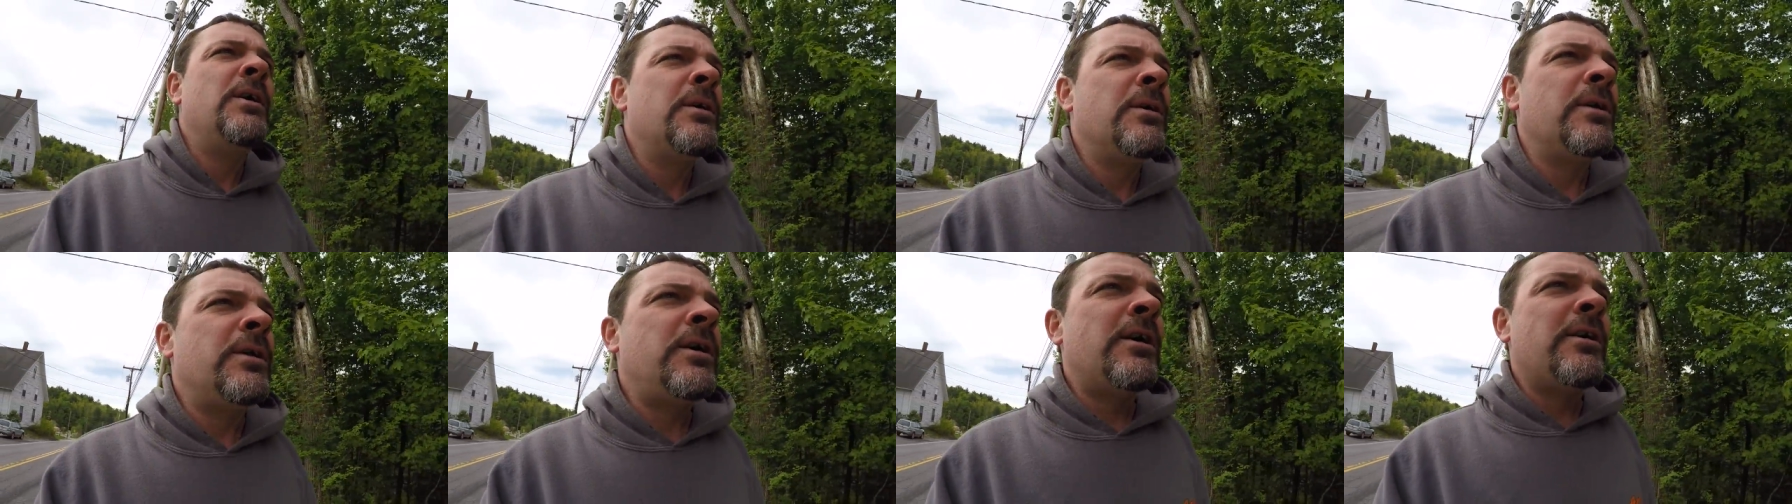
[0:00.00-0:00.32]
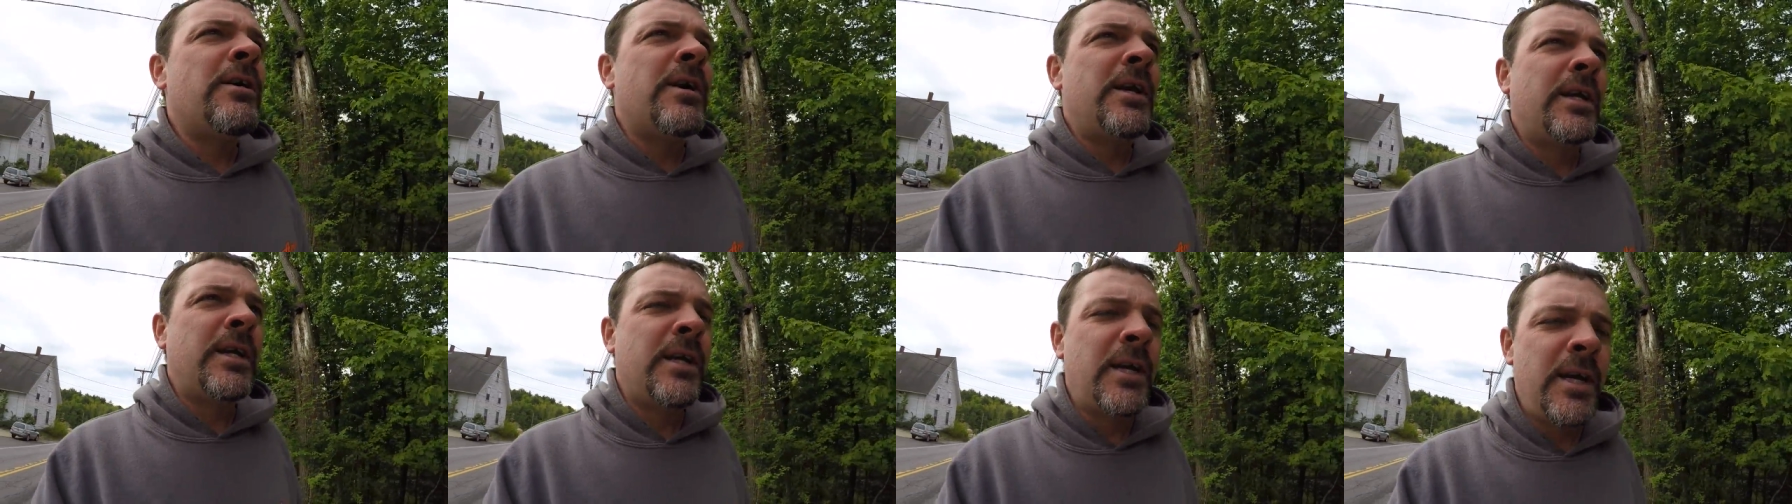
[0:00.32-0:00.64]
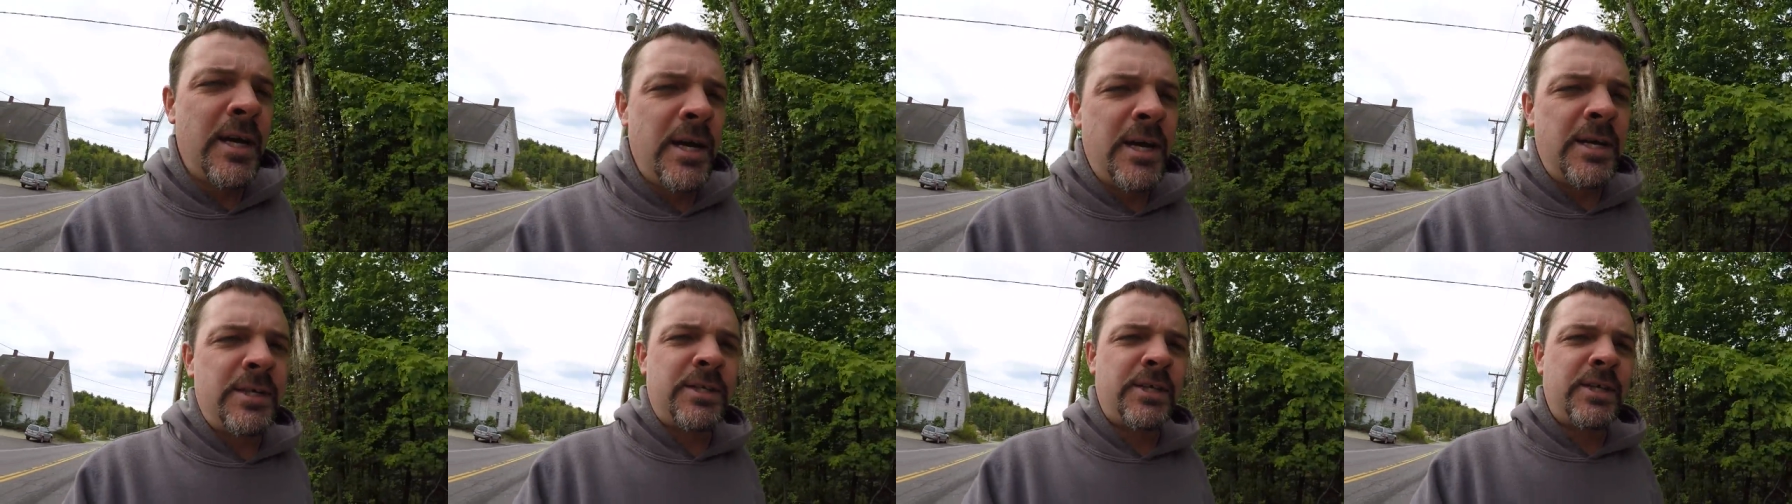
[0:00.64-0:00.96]
well, all right,
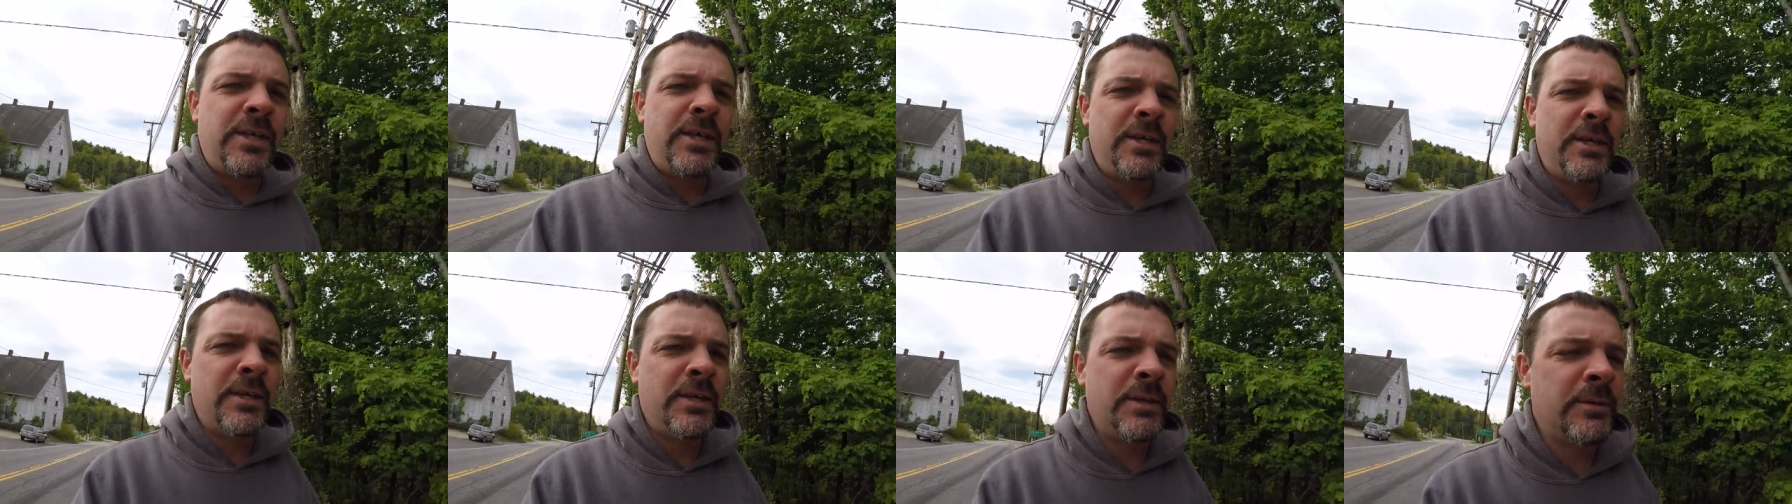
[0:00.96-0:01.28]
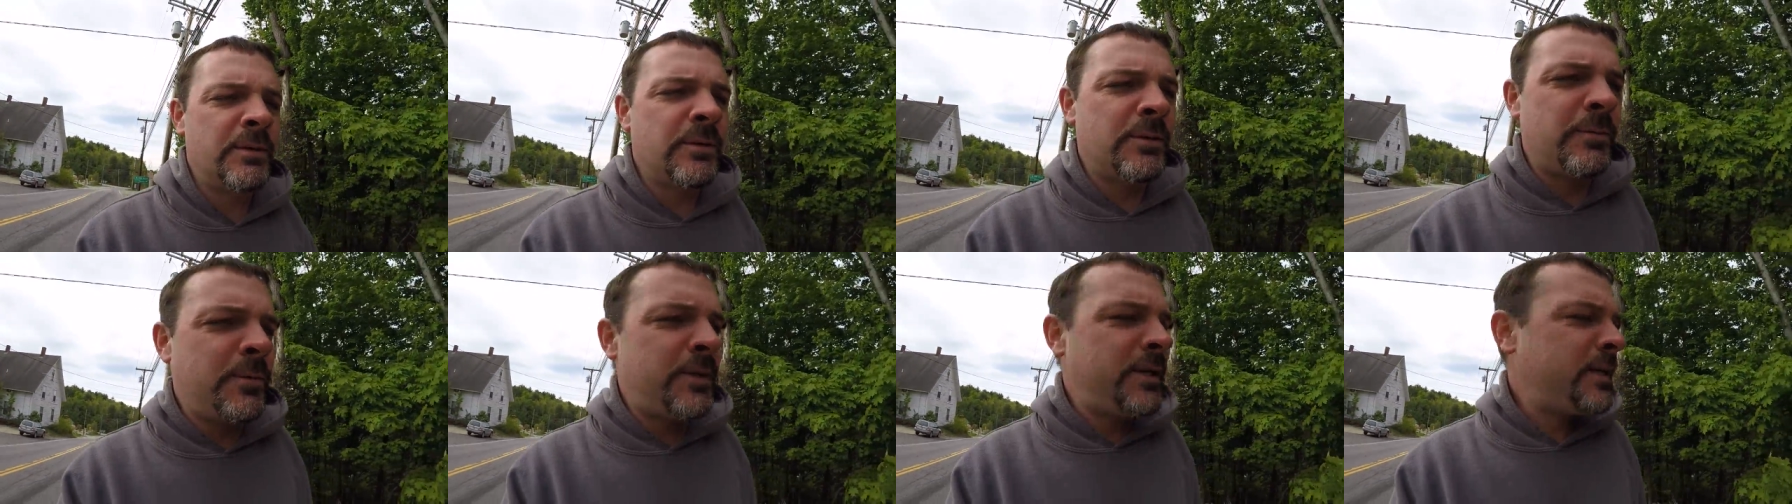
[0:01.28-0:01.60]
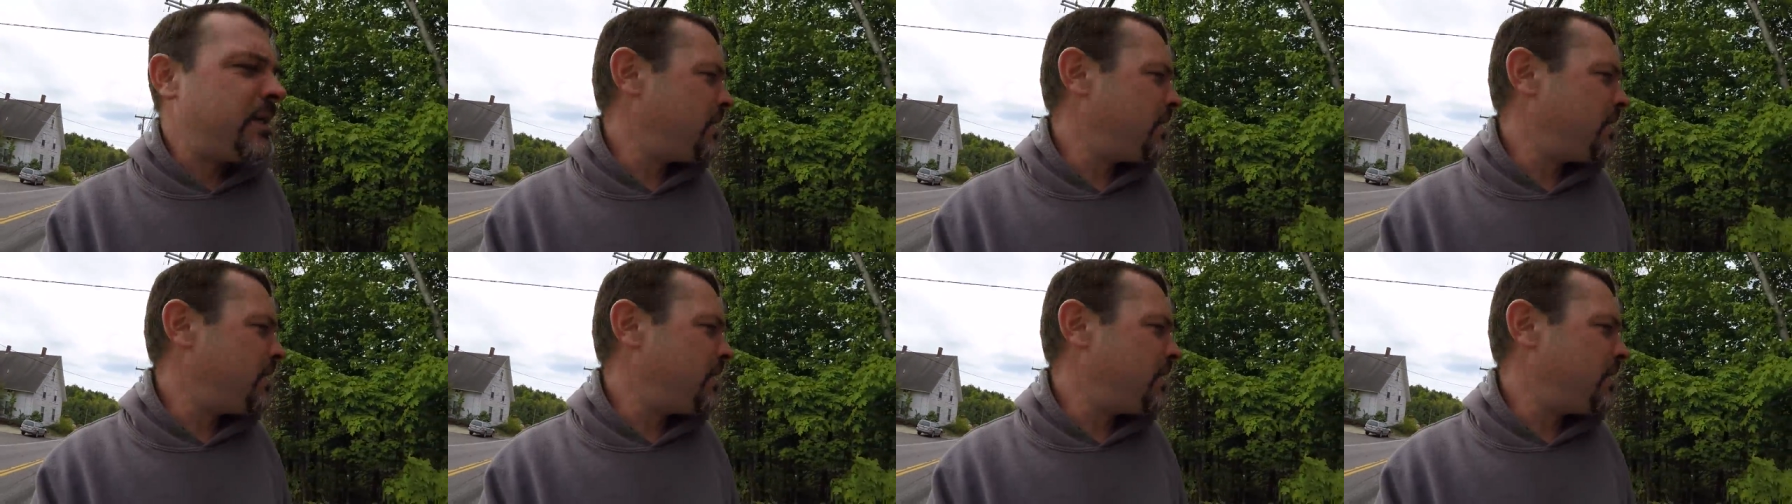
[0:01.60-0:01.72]
guys, when we